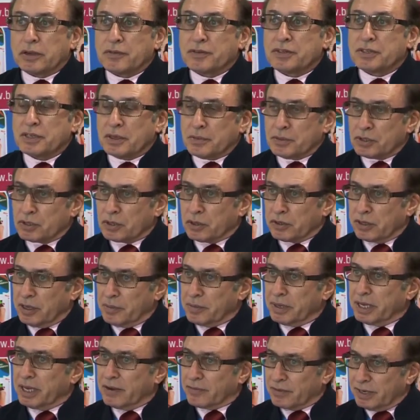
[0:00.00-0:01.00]
of some sort, they
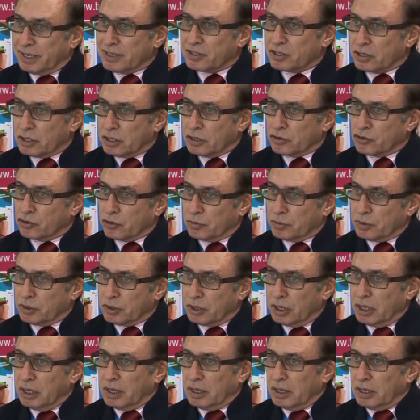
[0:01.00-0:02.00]
may have less to contribute
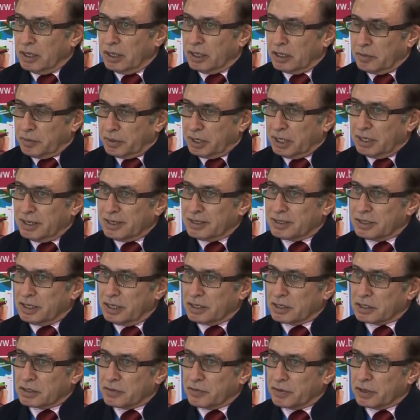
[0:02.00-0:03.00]
at the beginning
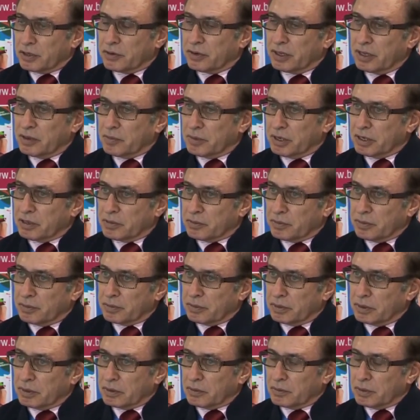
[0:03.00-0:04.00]
stages of the career. They might
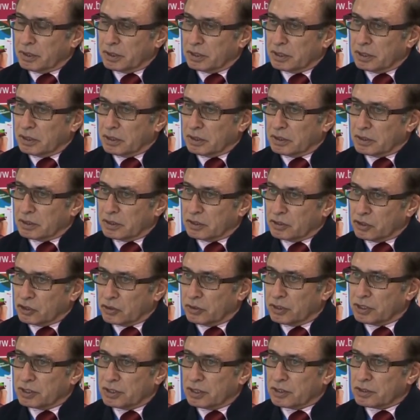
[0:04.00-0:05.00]
want to
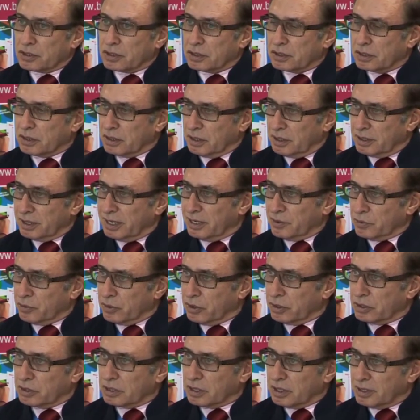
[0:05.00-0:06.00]
join such a
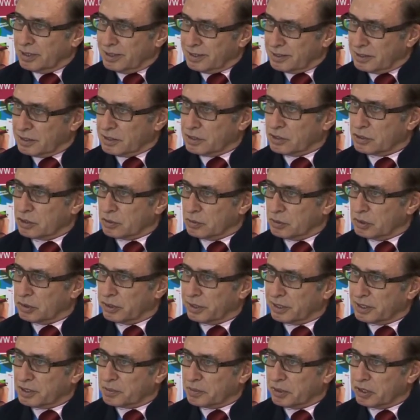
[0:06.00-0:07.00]
network to listen to more
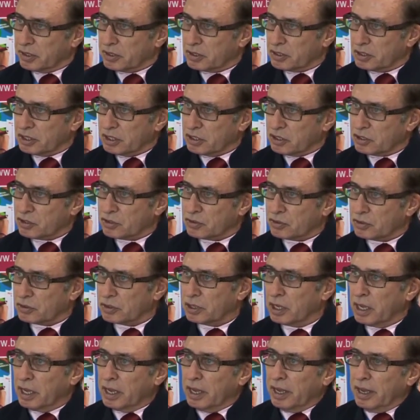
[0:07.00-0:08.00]
experienced teachers or to
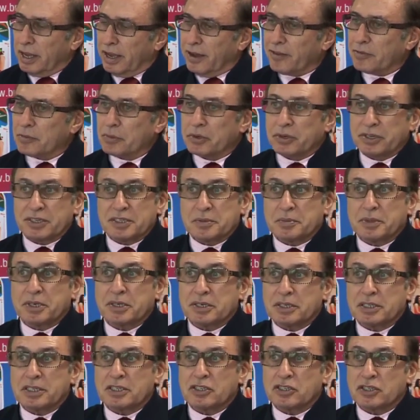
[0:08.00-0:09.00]
have more
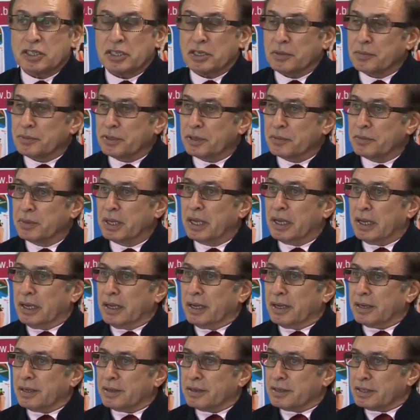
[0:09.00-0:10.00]
experienced teachers help them
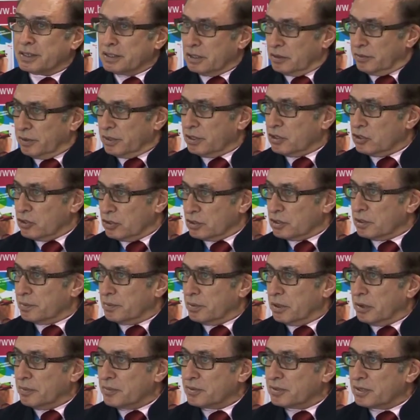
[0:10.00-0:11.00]
deal with issues and
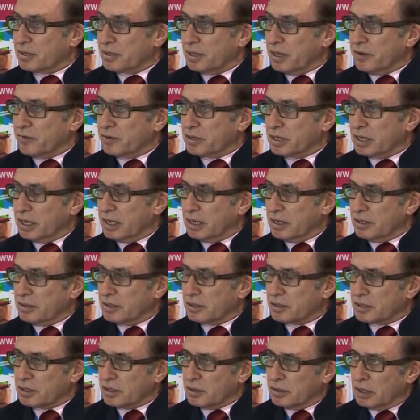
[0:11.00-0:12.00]
problems that they've
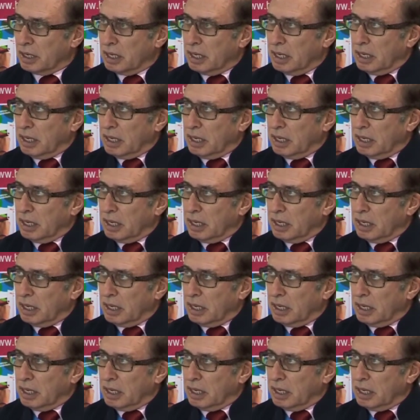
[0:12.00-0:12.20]
encountered. So